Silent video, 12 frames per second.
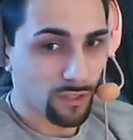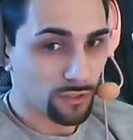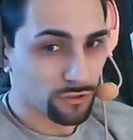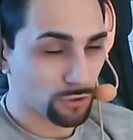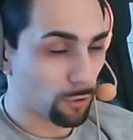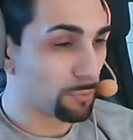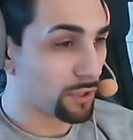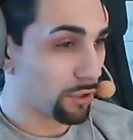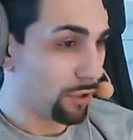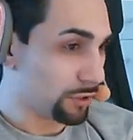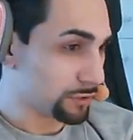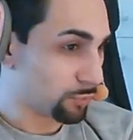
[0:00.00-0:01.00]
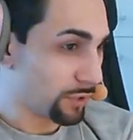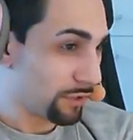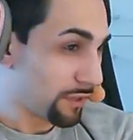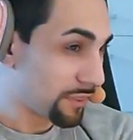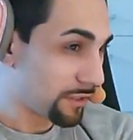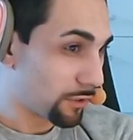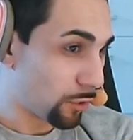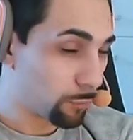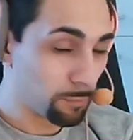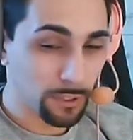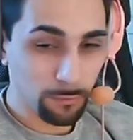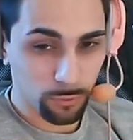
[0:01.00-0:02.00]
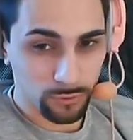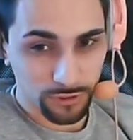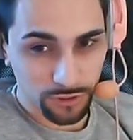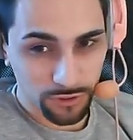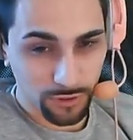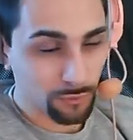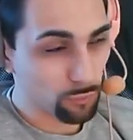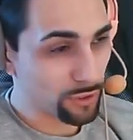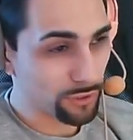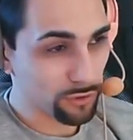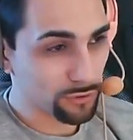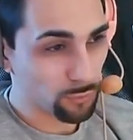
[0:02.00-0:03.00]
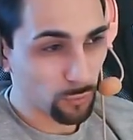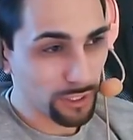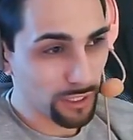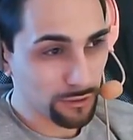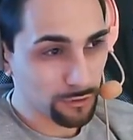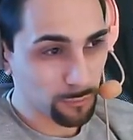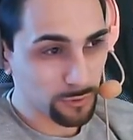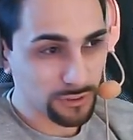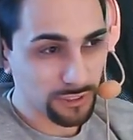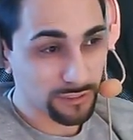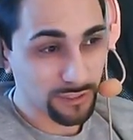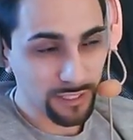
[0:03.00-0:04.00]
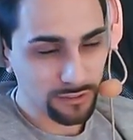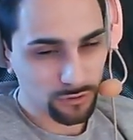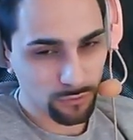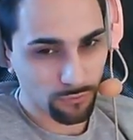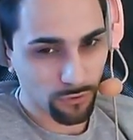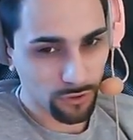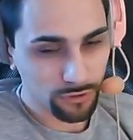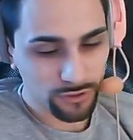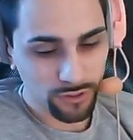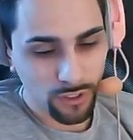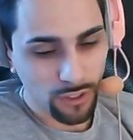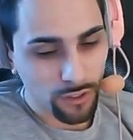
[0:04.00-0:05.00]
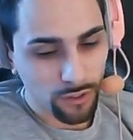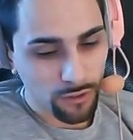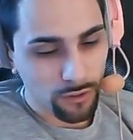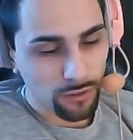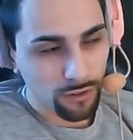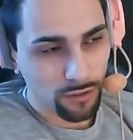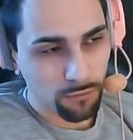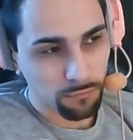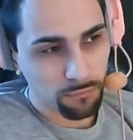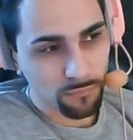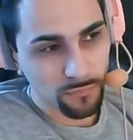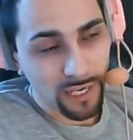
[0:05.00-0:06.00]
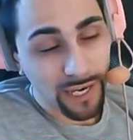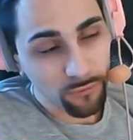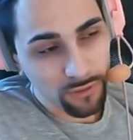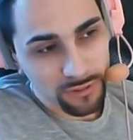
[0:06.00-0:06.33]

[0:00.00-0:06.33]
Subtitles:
So because we are in the OP position and we are not 100% next to Fox, aerial